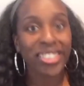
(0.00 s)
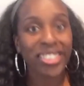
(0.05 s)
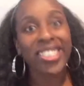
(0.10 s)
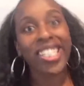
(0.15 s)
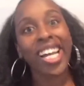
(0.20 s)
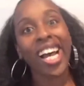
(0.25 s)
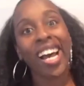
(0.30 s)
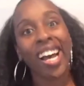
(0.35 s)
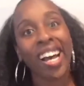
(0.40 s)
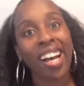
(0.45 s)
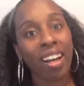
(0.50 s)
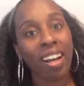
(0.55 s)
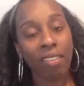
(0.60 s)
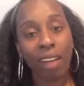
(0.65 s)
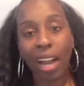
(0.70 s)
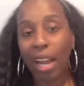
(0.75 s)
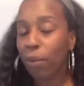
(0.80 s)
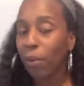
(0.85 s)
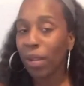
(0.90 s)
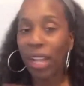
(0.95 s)
Duh,
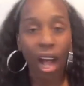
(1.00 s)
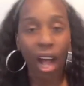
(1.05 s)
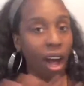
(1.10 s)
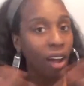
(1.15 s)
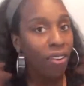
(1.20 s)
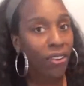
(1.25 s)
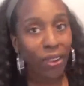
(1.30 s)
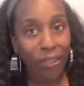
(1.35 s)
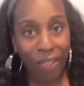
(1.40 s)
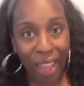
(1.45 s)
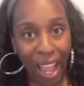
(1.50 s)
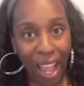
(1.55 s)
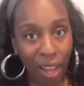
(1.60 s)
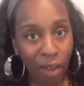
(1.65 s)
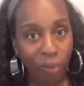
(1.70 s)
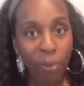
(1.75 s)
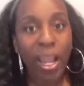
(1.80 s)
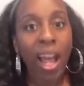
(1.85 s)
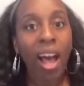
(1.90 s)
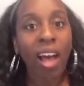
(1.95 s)
right? We all know
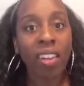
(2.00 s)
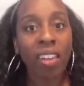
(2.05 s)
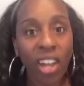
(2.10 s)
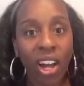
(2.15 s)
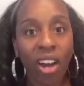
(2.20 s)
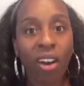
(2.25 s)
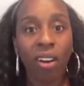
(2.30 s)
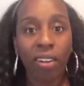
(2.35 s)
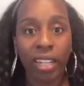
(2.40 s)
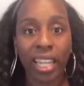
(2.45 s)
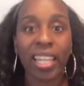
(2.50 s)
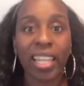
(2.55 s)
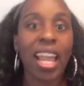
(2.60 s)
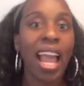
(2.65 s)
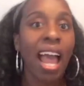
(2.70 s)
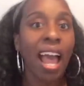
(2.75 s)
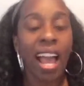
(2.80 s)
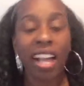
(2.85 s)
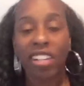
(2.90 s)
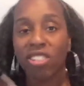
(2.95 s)
that. We all know, okay,
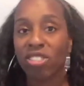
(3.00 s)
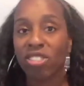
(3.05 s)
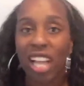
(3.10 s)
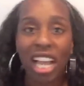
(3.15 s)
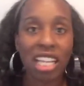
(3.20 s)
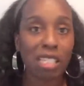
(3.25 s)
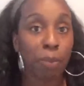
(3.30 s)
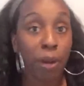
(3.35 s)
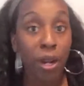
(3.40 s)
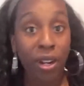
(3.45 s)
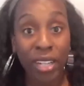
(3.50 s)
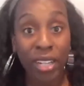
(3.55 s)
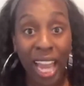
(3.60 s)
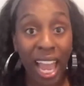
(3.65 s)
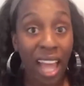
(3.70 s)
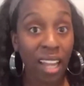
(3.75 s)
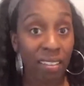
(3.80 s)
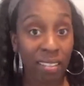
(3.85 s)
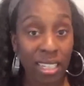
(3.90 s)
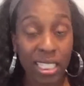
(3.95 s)
yeah, exercise burn
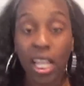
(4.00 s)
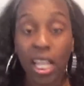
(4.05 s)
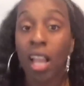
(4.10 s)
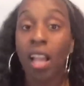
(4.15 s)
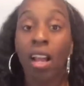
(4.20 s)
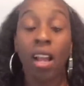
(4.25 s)
calories.